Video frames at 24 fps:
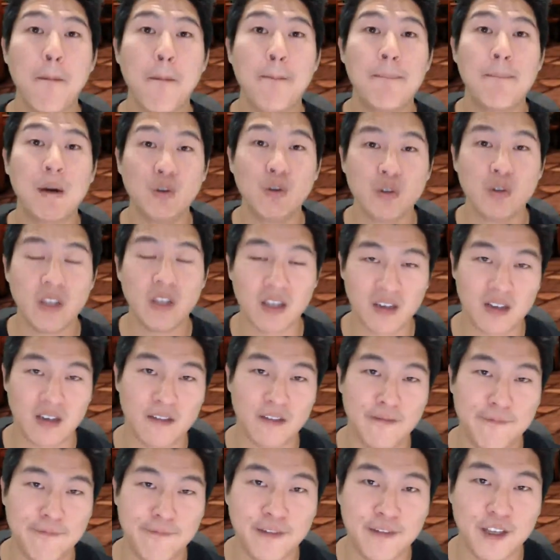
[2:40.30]
Booyah,
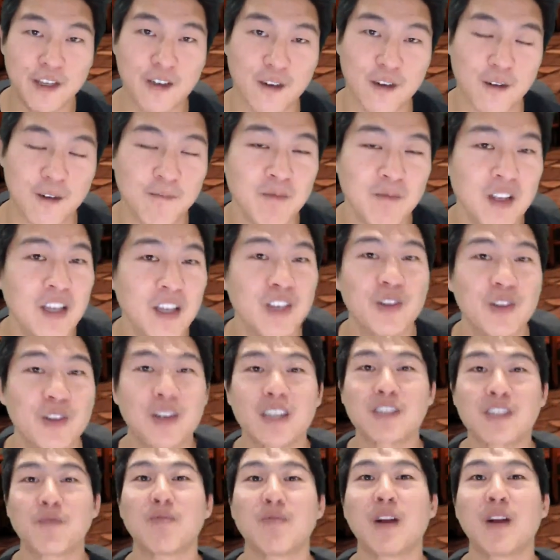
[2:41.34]
fear. You
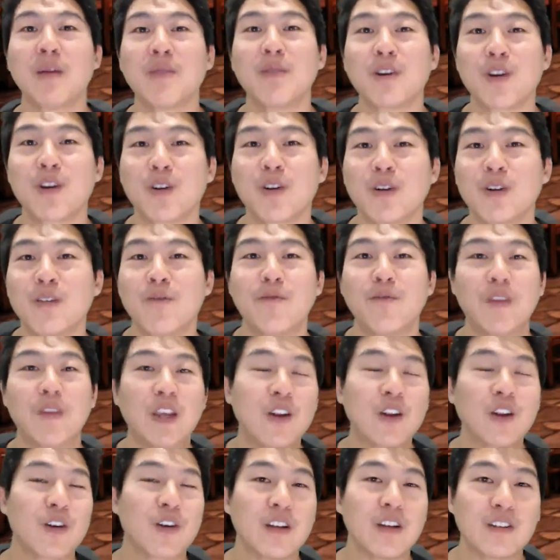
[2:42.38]
guys have probably heard
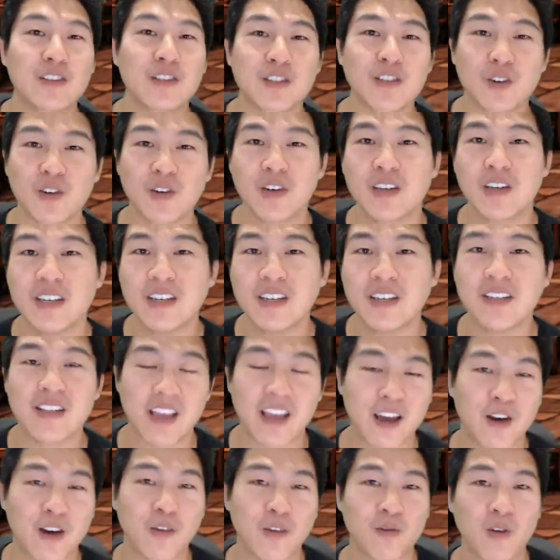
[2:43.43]
fear, uncertainty,
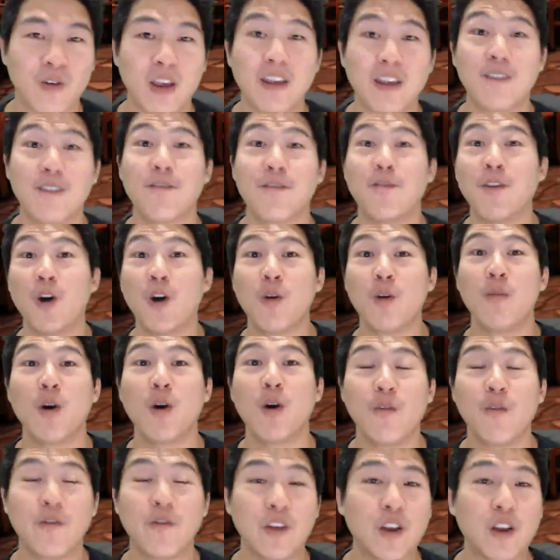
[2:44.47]
doubt, right?
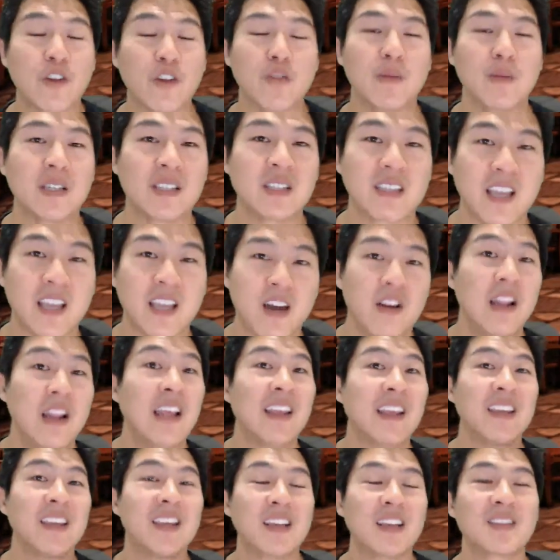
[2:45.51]
FOMO, fear of missing out.
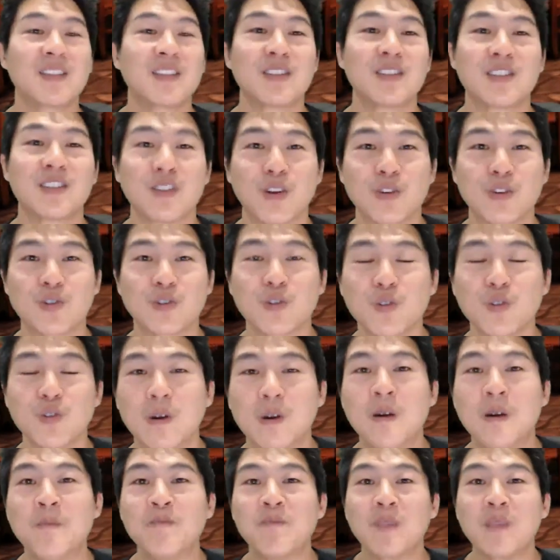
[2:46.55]
Yes, this is all
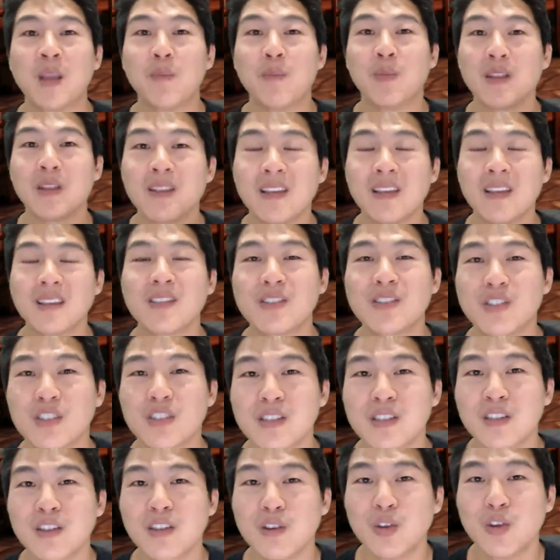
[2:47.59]
true. But let's
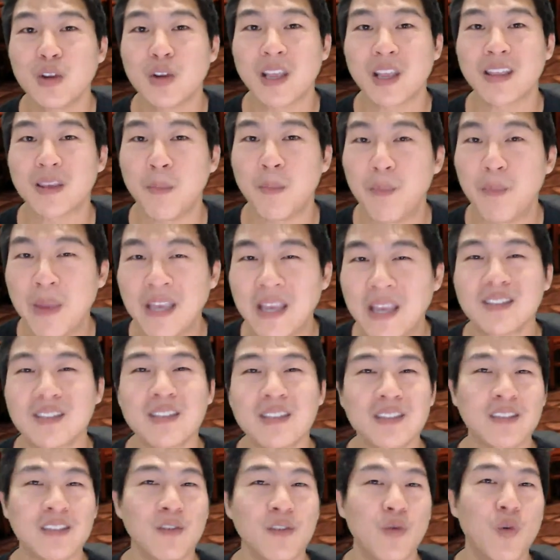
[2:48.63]
just look at the
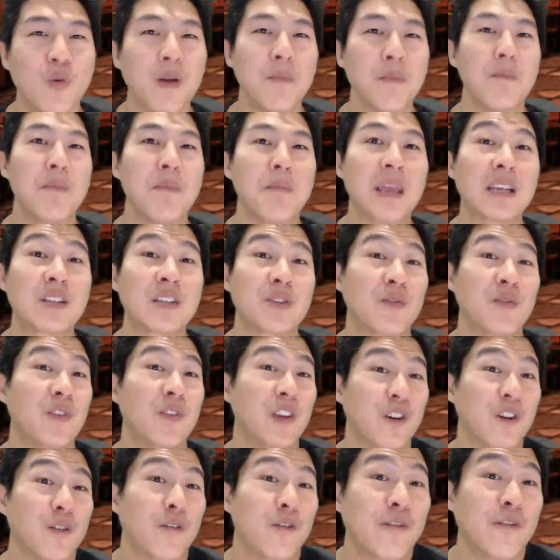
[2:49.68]
basics of what makes
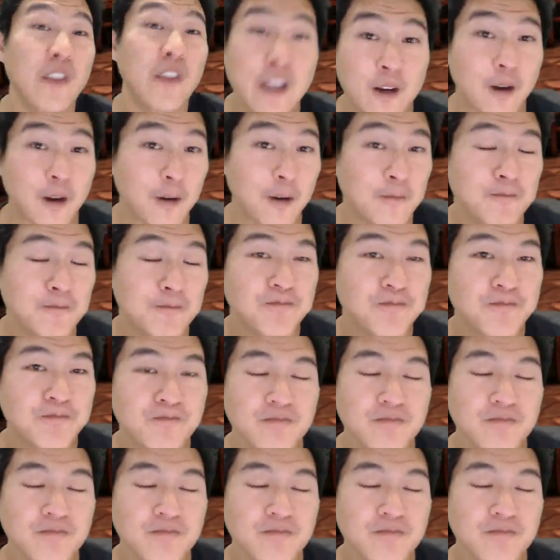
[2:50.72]
fear fear.